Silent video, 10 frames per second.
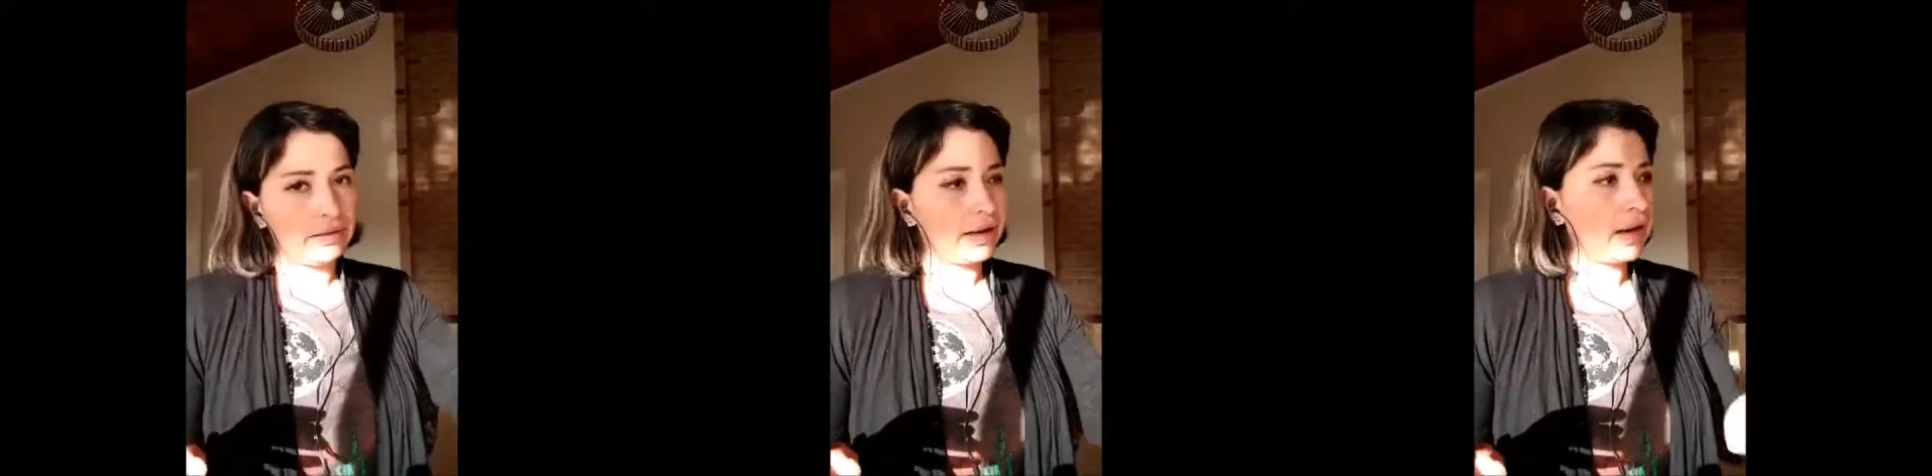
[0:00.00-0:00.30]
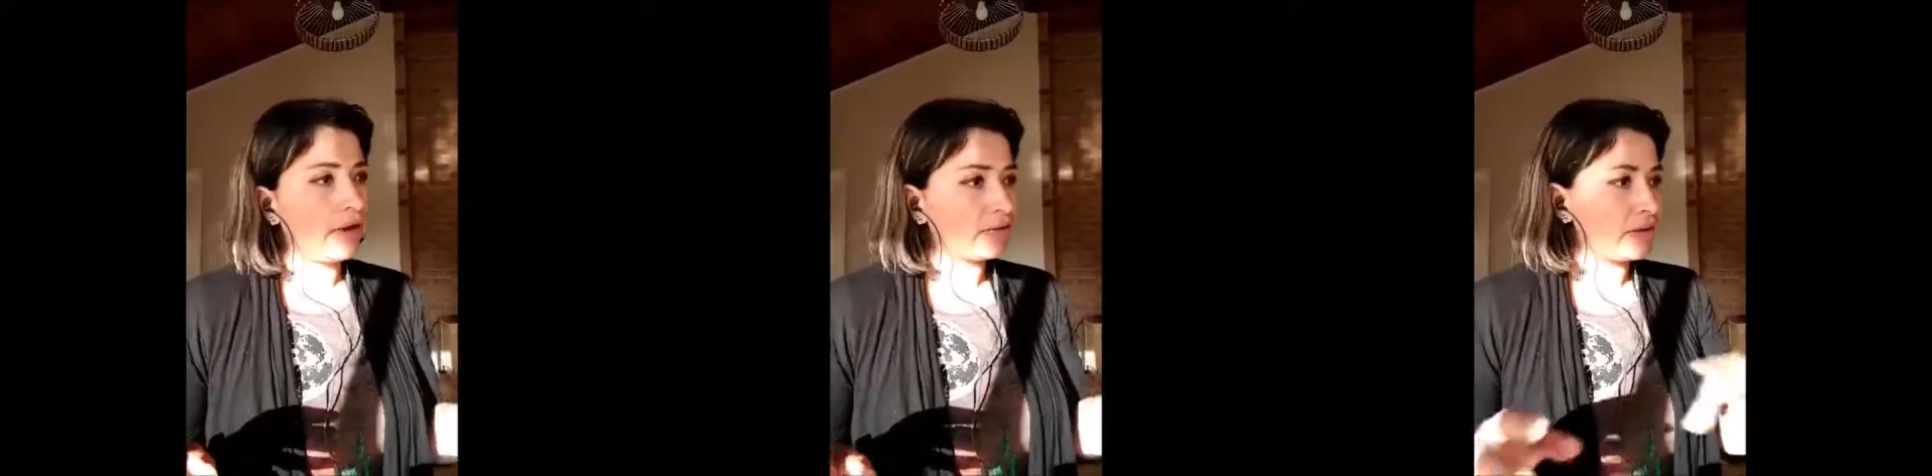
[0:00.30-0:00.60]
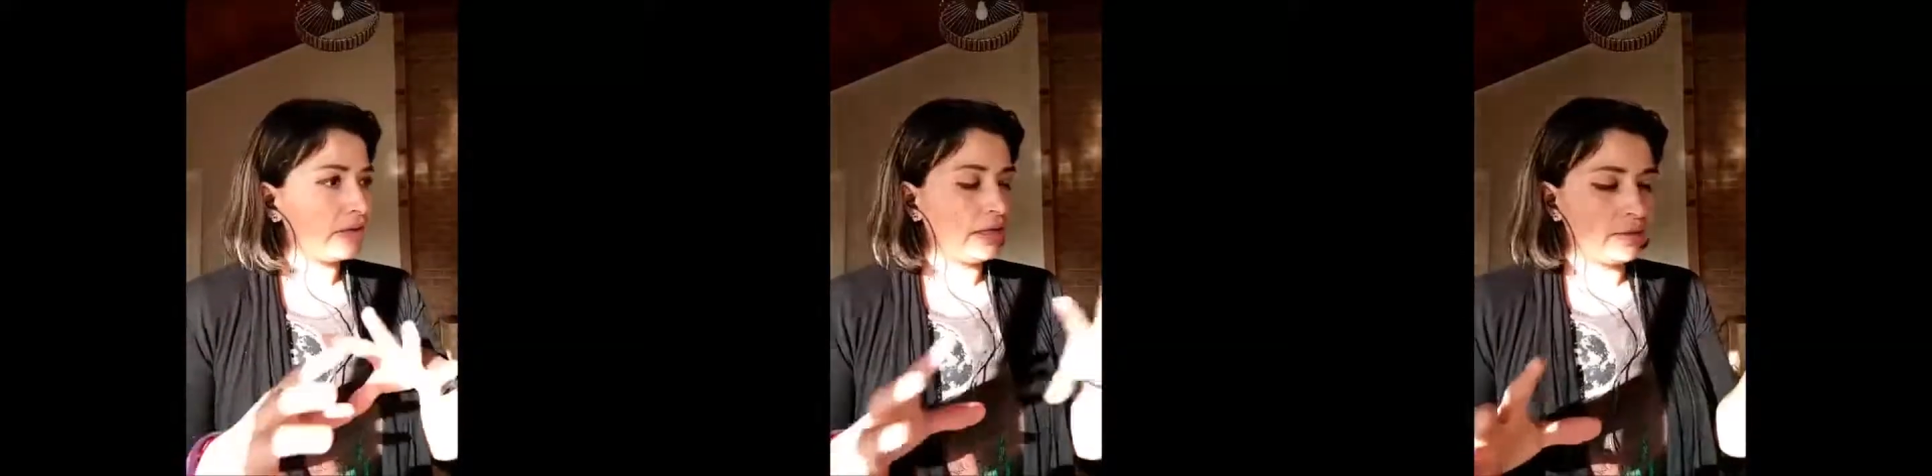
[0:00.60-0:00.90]
the house
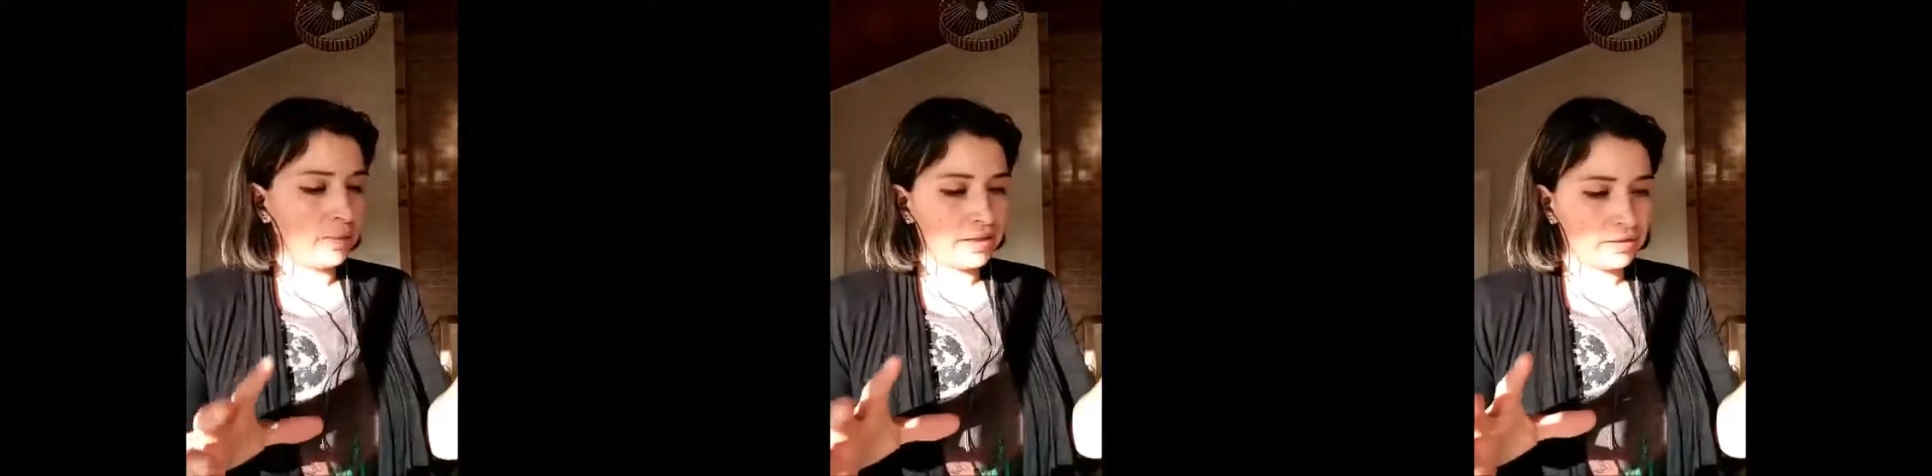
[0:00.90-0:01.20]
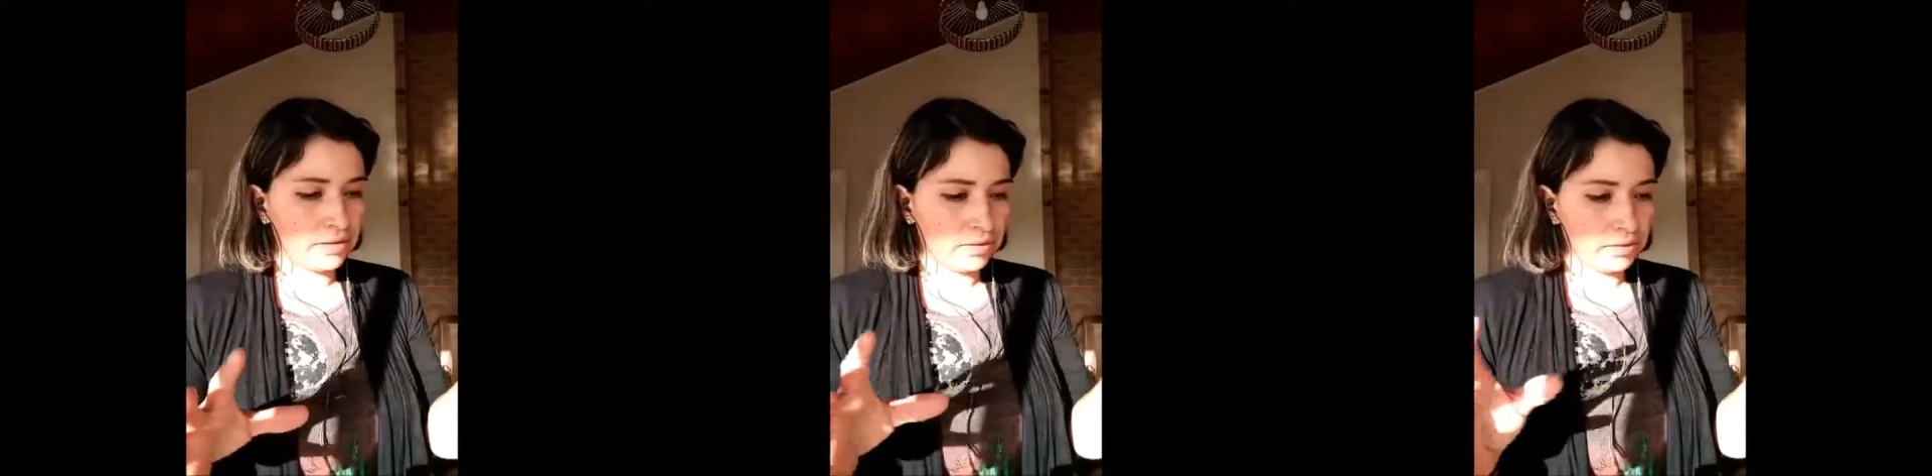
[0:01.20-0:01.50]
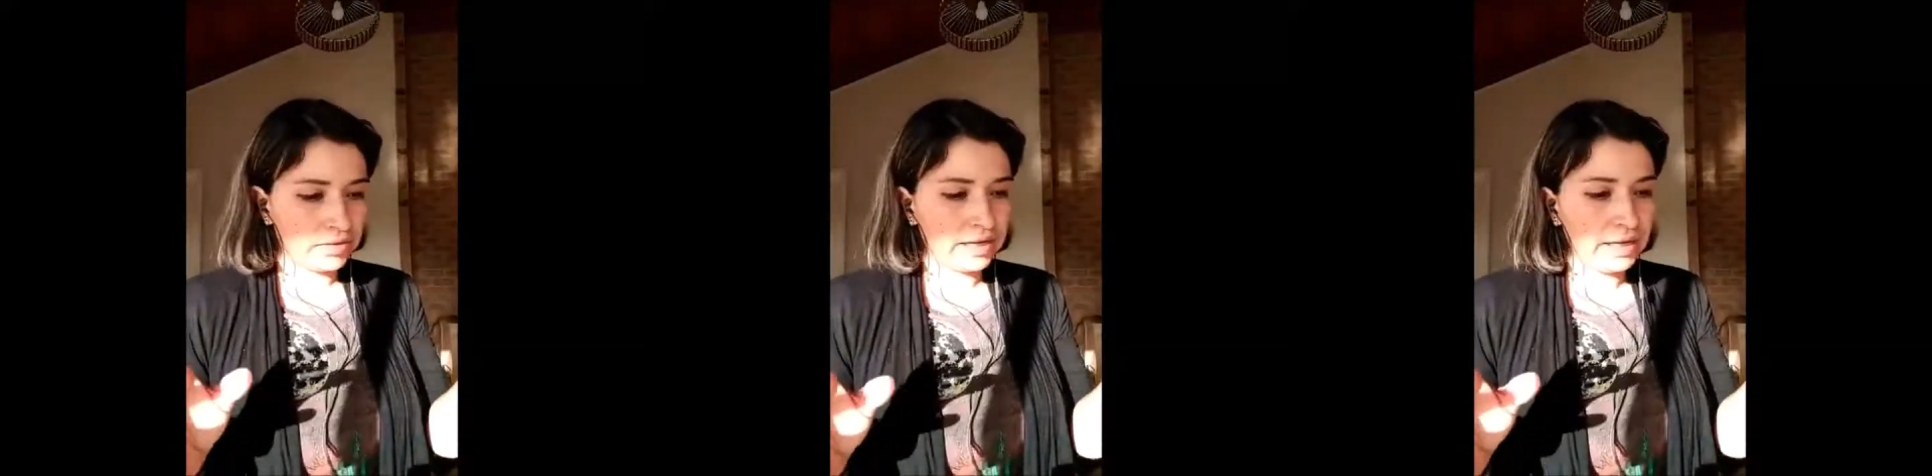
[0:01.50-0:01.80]
and was not
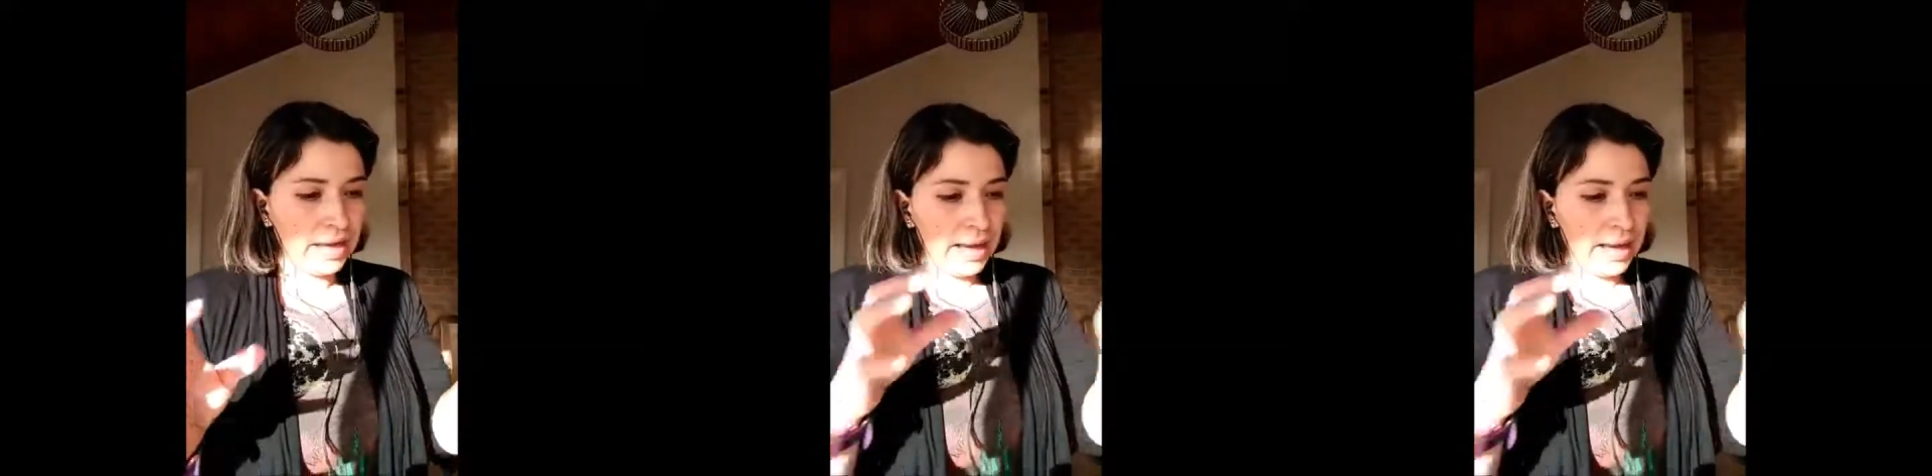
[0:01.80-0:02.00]
using.